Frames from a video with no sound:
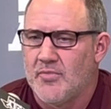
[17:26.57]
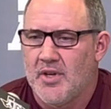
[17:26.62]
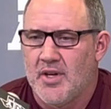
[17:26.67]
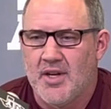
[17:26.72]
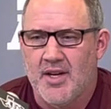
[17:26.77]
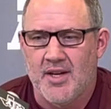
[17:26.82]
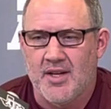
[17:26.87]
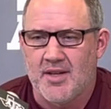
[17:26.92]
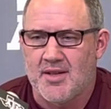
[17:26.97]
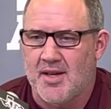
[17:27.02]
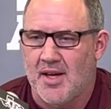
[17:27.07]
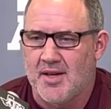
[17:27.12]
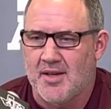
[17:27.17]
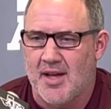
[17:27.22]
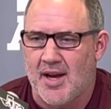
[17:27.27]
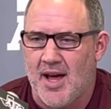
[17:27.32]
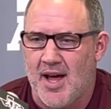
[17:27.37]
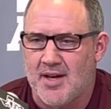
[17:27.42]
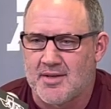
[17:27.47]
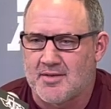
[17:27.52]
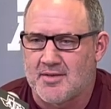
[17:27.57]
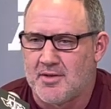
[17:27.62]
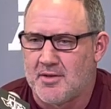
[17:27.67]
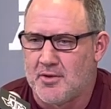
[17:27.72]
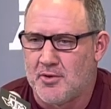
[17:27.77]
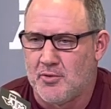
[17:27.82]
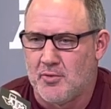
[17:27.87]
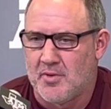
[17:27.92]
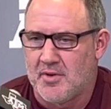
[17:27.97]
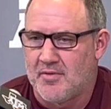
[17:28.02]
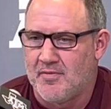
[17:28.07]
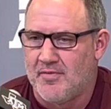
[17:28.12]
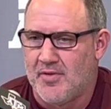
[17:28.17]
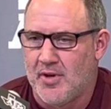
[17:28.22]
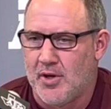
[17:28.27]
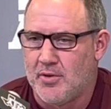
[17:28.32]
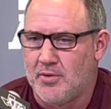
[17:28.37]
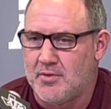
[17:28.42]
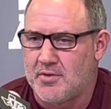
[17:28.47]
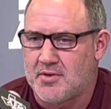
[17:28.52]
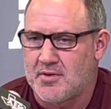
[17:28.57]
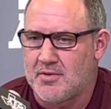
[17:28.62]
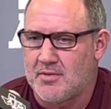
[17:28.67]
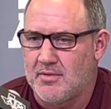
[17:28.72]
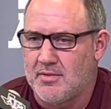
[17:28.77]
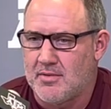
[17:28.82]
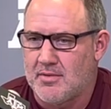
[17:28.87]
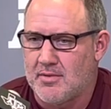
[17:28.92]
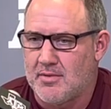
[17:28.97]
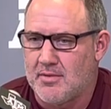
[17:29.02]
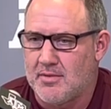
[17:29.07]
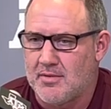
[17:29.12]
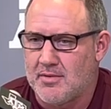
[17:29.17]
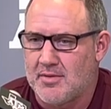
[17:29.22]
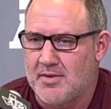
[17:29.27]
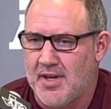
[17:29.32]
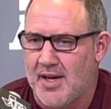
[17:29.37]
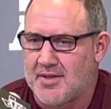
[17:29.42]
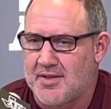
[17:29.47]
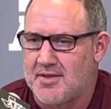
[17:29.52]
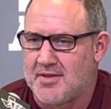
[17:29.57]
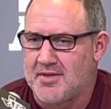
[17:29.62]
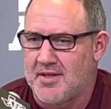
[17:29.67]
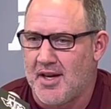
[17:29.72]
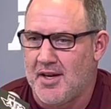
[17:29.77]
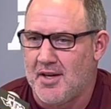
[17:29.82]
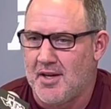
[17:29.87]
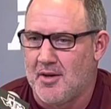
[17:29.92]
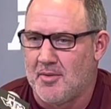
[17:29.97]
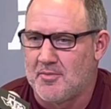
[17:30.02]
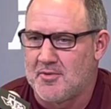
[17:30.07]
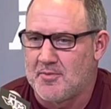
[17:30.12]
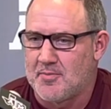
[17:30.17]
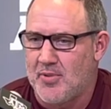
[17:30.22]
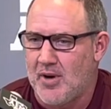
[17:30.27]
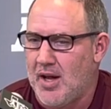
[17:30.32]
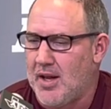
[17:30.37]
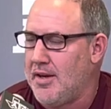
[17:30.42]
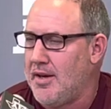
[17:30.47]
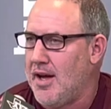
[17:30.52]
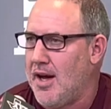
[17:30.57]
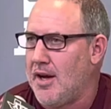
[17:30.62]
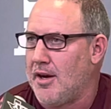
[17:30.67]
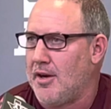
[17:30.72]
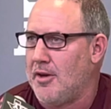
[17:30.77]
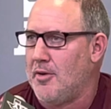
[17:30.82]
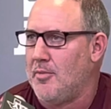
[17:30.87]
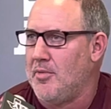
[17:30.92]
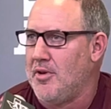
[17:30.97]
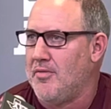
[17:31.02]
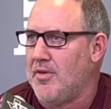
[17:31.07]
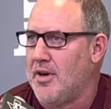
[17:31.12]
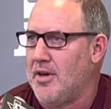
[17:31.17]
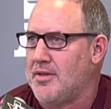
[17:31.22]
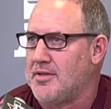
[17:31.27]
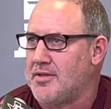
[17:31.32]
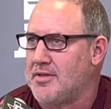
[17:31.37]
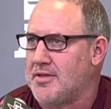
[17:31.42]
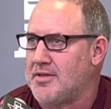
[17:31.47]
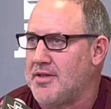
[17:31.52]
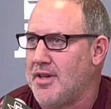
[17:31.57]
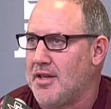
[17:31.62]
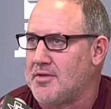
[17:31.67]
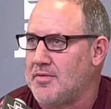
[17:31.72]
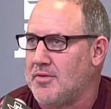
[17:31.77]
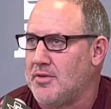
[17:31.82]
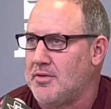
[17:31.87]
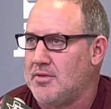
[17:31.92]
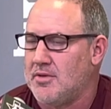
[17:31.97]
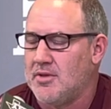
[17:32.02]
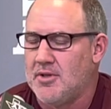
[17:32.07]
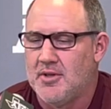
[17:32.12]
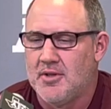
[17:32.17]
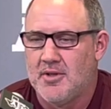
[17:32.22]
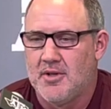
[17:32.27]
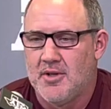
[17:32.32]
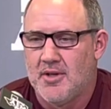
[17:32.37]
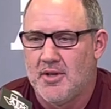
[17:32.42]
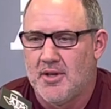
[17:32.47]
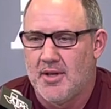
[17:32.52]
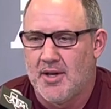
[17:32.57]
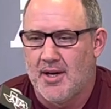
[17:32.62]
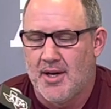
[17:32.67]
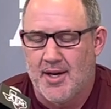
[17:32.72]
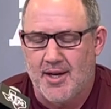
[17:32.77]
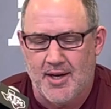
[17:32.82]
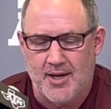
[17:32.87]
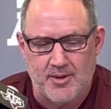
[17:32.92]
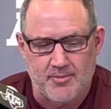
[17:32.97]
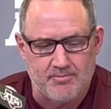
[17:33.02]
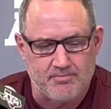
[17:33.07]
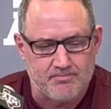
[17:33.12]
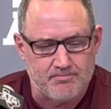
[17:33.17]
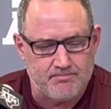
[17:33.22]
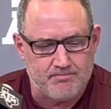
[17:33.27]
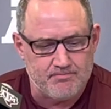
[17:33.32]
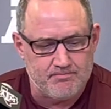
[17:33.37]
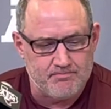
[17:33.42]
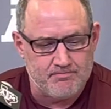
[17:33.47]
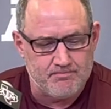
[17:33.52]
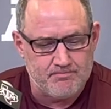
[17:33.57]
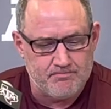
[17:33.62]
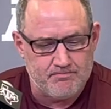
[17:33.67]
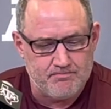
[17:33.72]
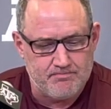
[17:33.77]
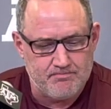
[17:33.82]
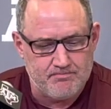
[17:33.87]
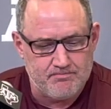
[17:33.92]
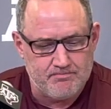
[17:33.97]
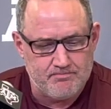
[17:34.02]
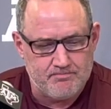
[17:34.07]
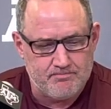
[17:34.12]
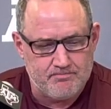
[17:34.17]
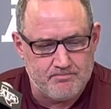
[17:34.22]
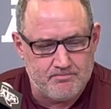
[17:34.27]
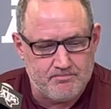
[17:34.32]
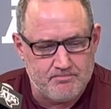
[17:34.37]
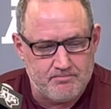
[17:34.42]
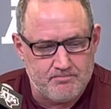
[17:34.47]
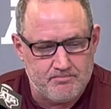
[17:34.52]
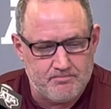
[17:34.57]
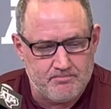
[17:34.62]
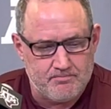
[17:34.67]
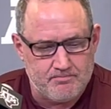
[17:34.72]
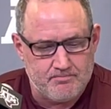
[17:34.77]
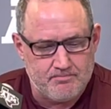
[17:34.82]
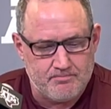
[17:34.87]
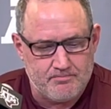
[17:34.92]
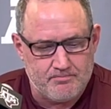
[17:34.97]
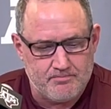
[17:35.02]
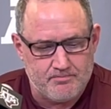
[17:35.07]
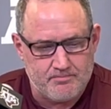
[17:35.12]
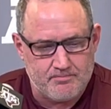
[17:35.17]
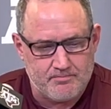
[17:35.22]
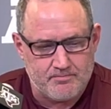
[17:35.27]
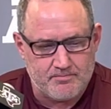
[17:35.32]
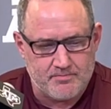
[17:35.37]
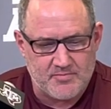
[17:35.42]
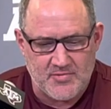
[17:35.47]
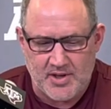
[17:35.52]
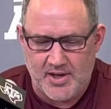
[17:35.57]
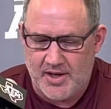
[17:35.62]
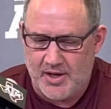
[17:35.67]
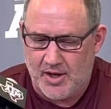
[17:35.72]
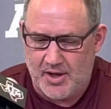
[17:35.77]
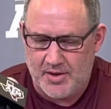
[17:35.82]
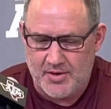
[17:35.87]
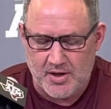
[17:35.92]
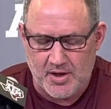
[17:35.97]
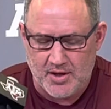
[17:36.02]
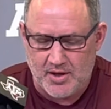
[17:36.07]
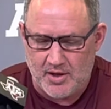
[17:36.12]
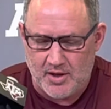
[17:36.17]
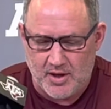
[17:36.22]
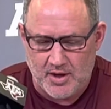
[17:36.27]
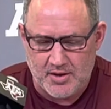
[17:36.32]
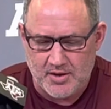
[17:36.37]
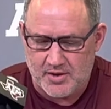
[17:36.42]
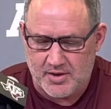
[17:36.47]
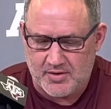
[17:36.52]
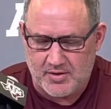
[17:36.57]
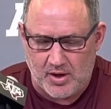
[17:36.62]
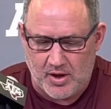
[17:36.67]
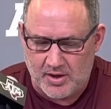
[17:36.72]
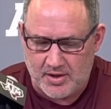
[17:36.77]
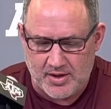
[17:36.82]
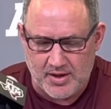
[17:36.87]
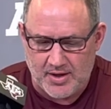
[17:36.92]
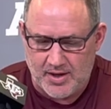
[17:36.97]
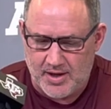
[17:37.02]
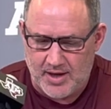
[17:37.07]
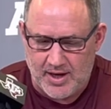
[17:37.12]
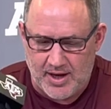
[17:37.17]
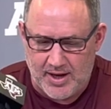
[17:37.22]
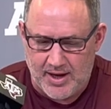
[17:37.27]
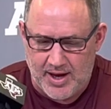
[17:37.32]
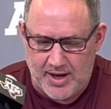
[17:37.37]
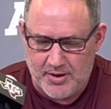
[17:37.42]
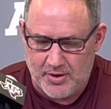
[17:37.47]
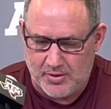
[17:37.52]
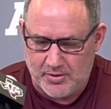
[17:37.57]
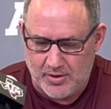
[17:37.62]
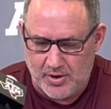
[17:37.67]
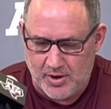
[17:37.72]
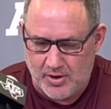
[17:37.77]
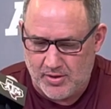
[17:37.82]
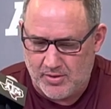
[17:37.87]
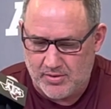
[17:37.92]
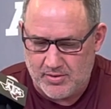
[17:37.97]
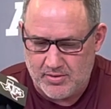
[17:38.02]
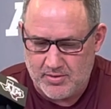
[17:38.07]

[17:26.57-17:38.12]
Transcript: Anything that has to do with votes, Texas A&M is probably not going to be very successful. And on the talking, I don't know.